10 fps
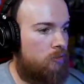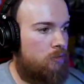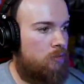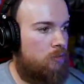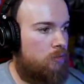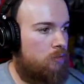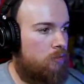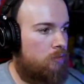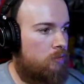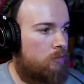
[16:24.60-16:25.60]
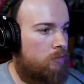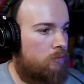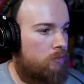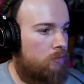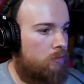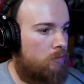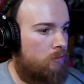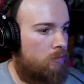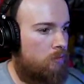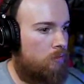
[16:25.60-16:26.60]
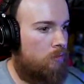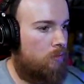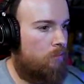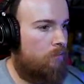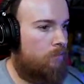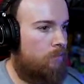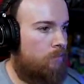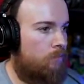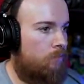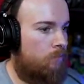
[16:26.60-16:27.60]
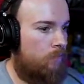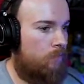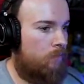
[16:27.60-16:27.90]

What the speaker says: Nothing is said.